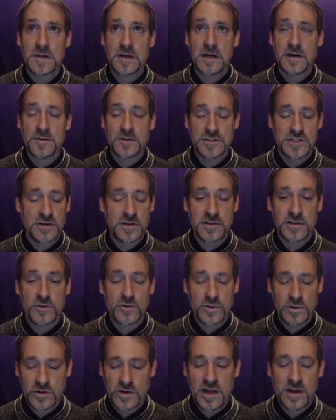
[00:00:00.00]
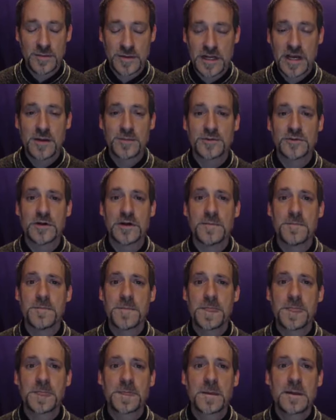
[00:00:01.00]
uh, sorry, the order Hymenoptera.
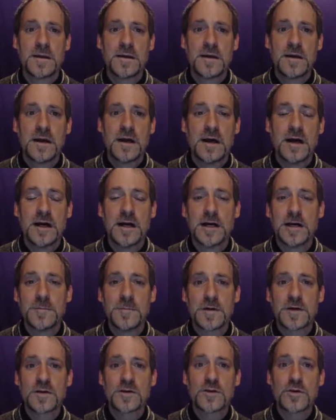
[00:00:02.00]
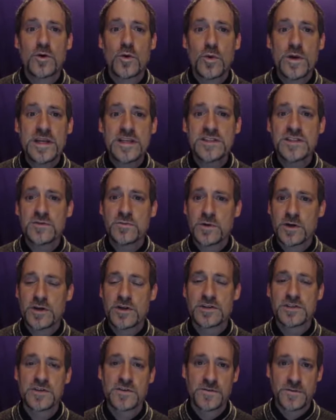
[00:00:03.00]
Um, queens and
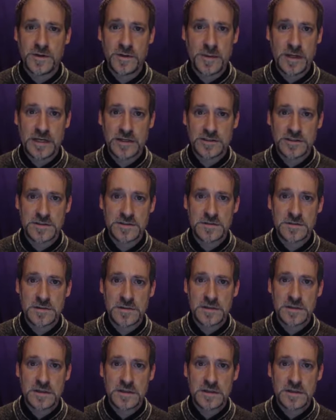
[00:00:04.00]
workers are females,